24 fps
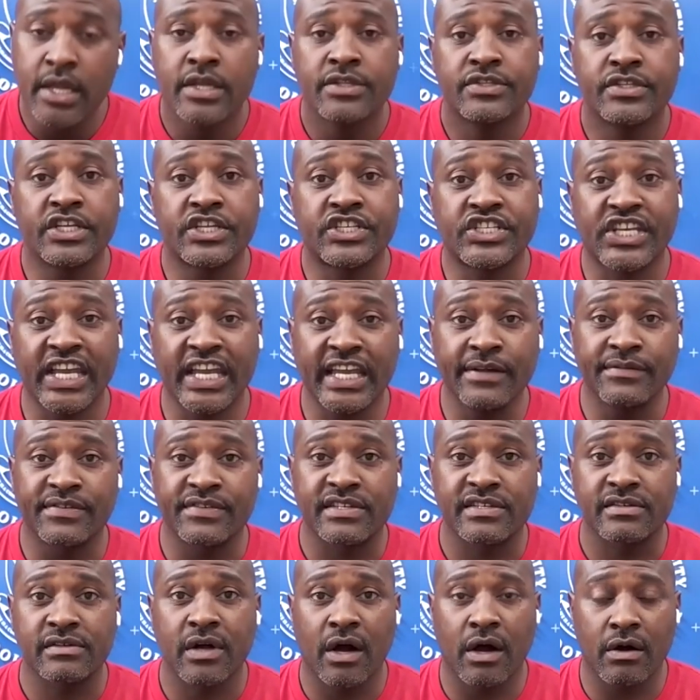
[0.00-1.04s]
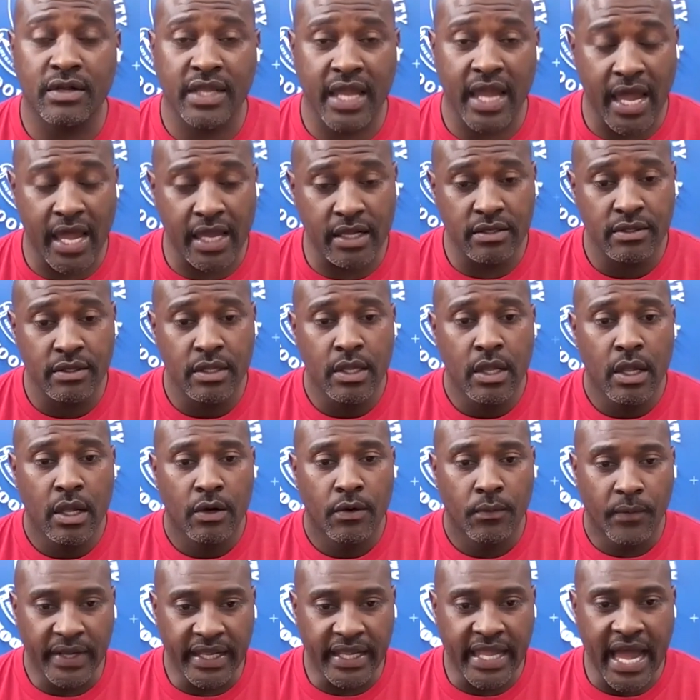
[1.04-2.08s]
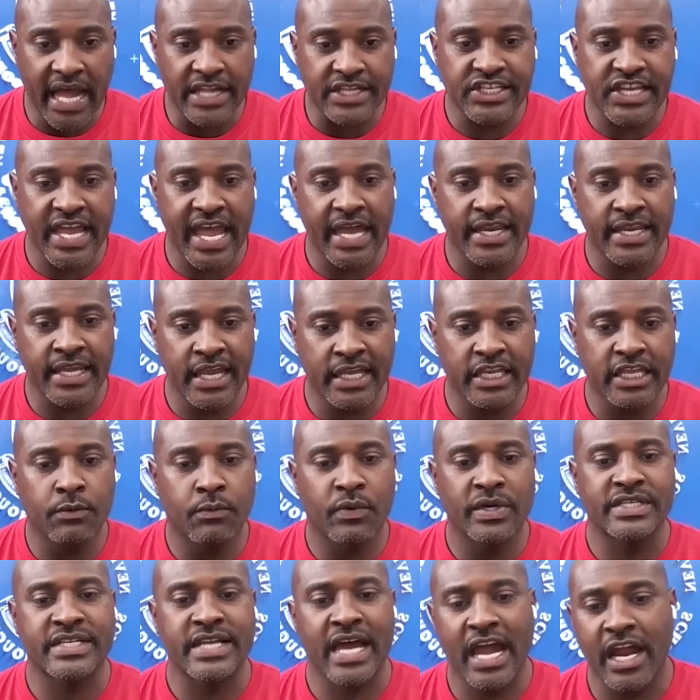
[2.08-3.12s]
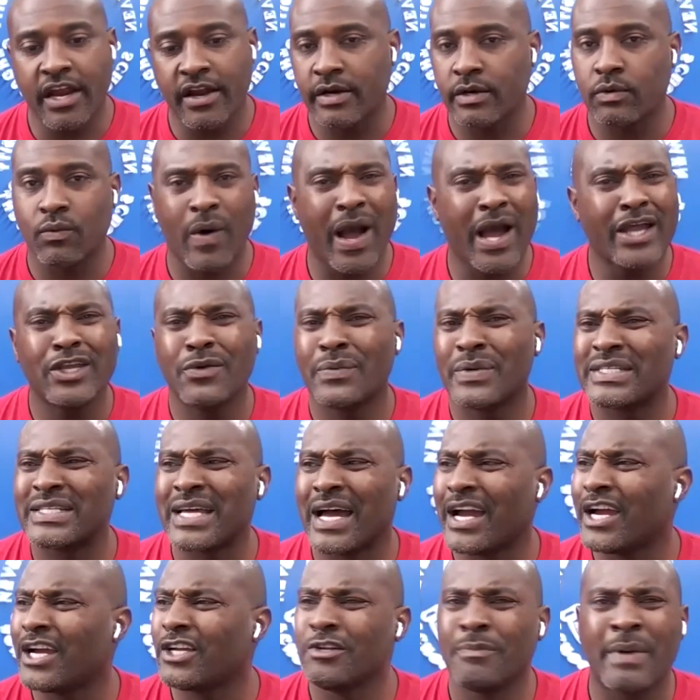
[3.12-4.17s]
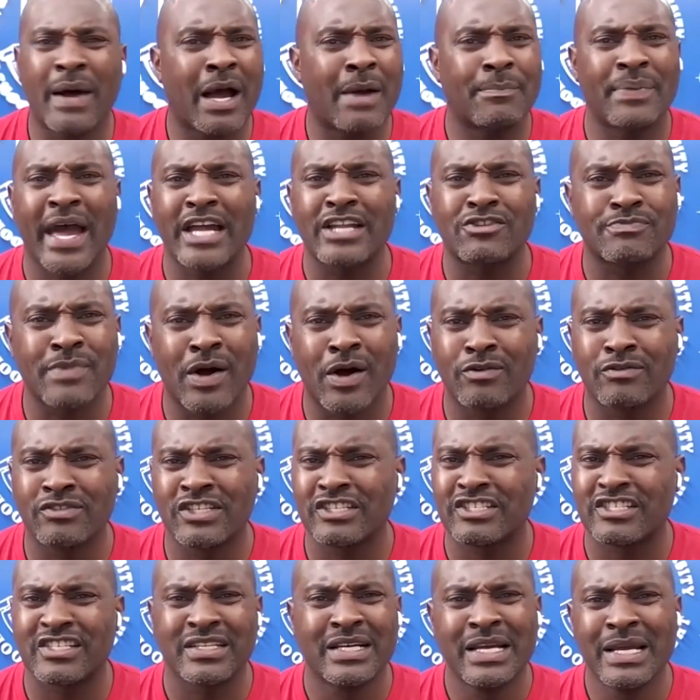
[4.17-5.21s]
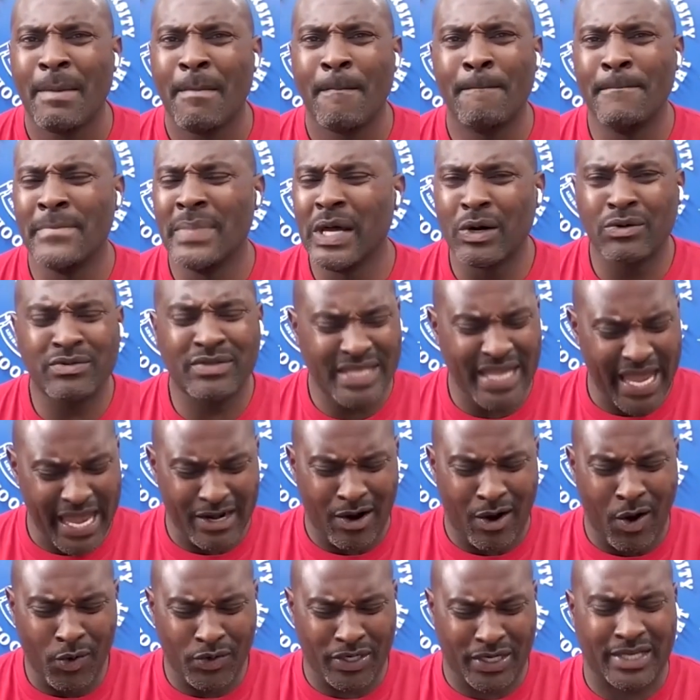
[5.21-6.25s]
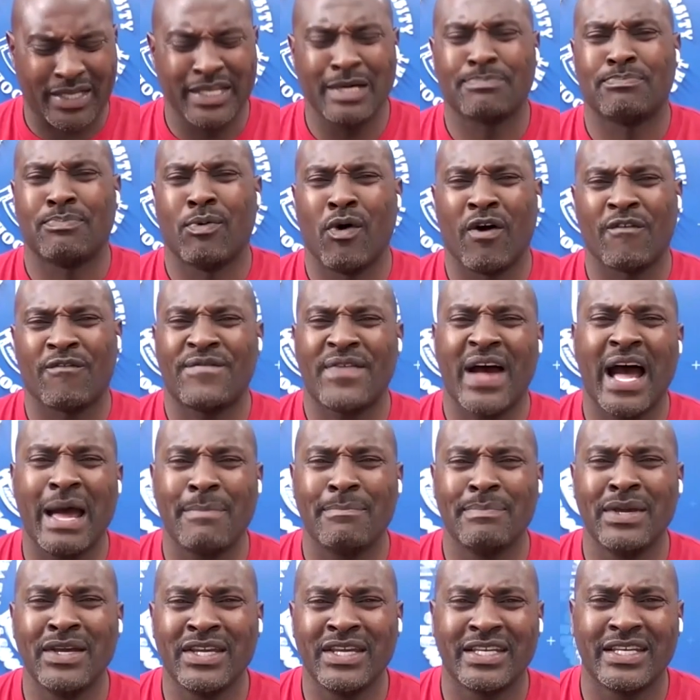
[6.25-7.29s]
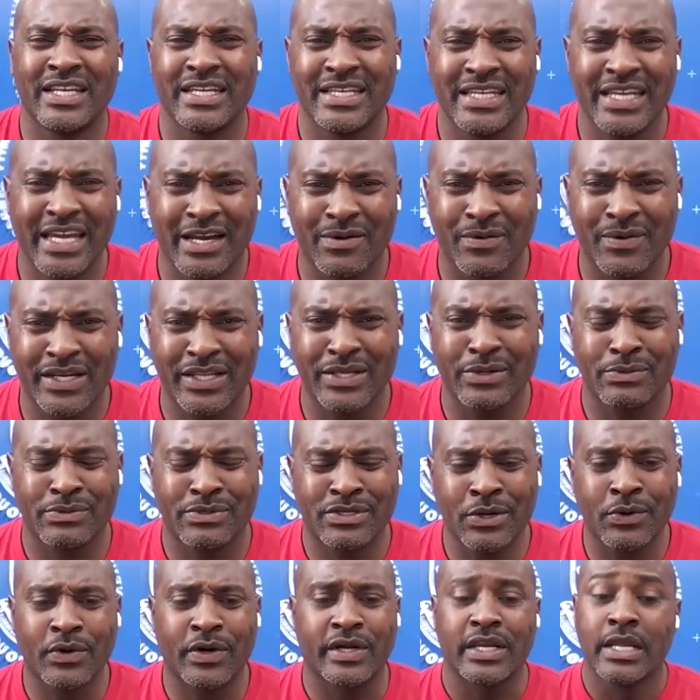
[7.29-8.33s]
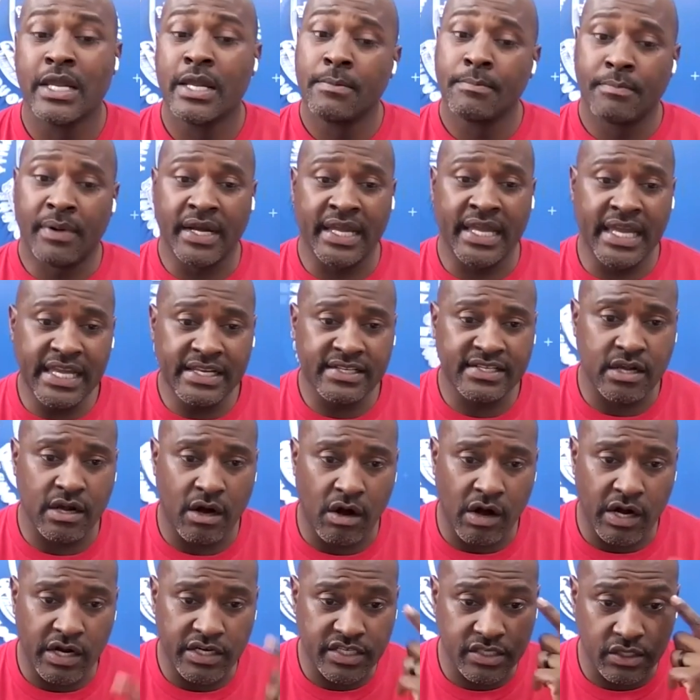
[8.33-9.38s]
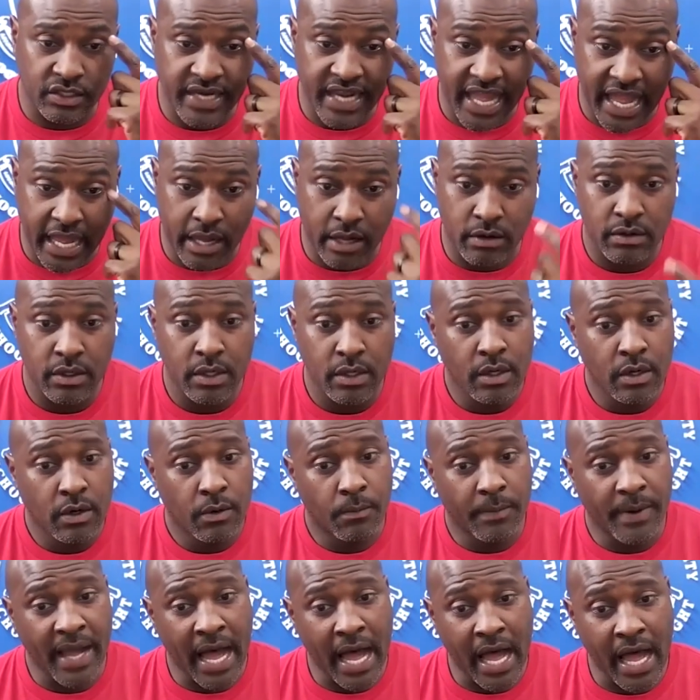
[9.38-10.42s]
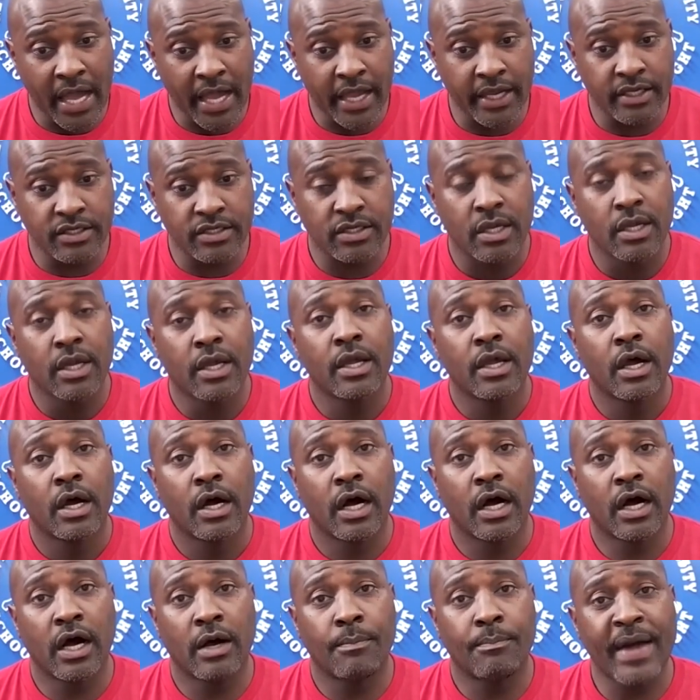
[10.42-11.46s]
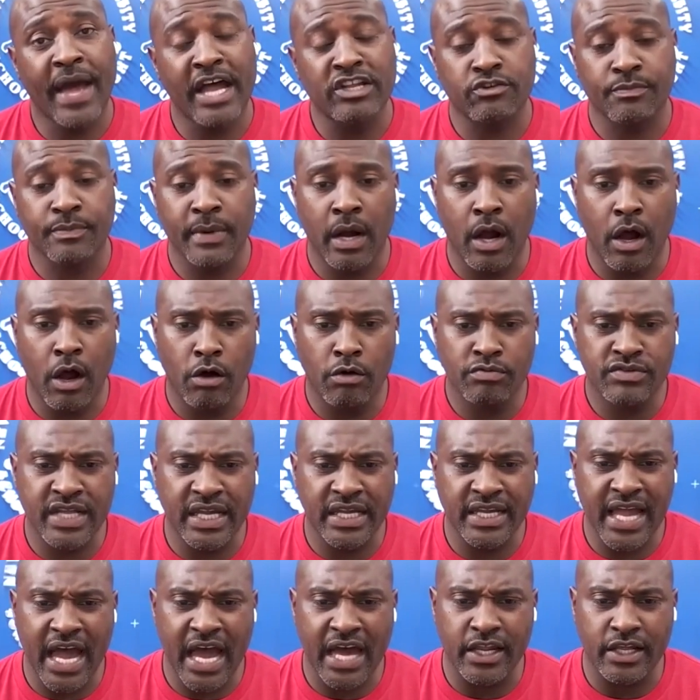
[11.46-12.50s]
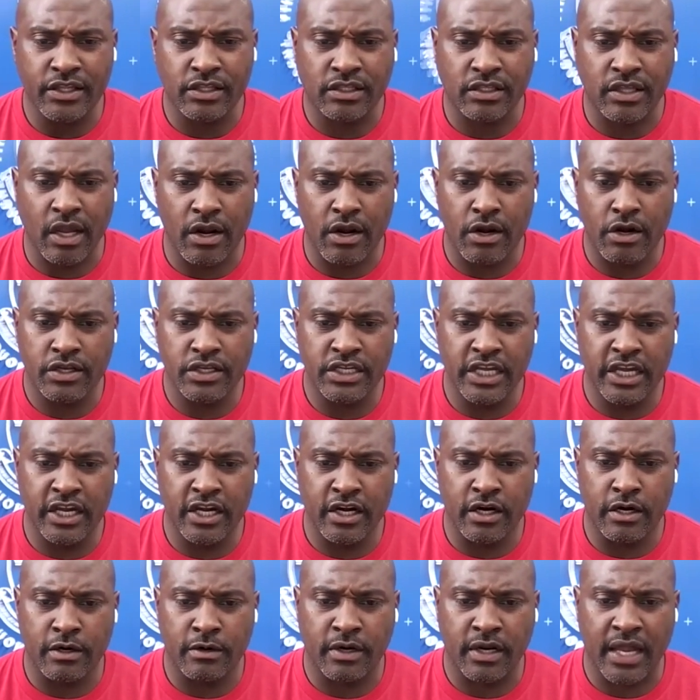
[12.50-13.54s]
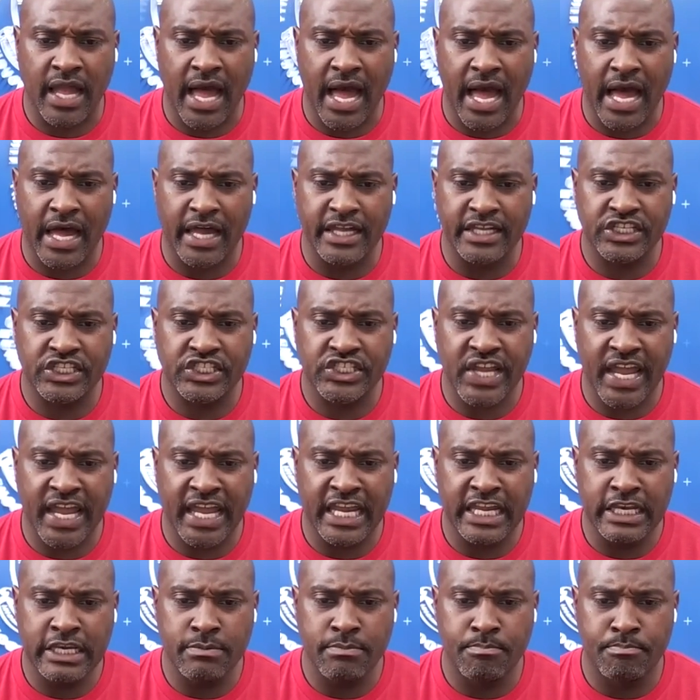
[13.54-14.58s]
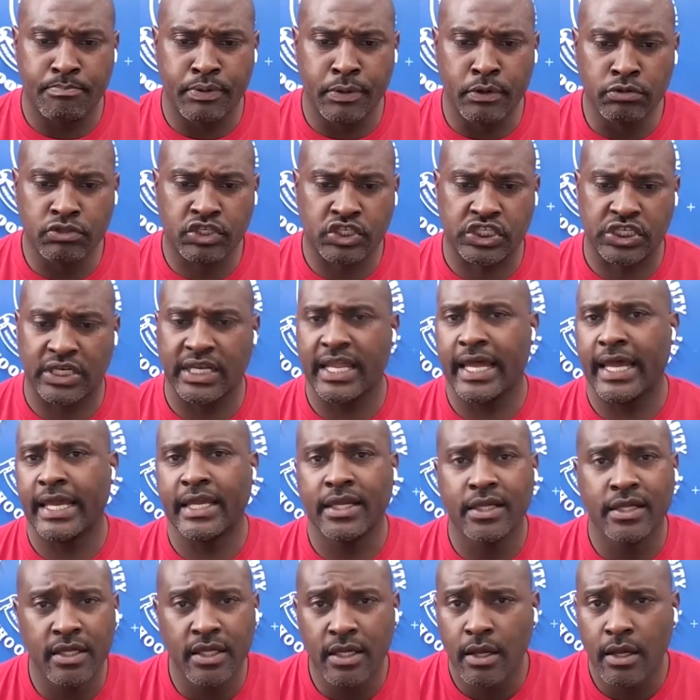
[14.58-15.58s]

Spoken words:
The Chiefs? Okay. We got Chad Henne retiring. Why are you retiring? You behind Patrick Mahomes? Just milk that. Hold a clipboard. $5 million a year. What are you doing? But he's gone. So now, behind Patrick Mahomes, they got a third-year guy, Shane Buchle.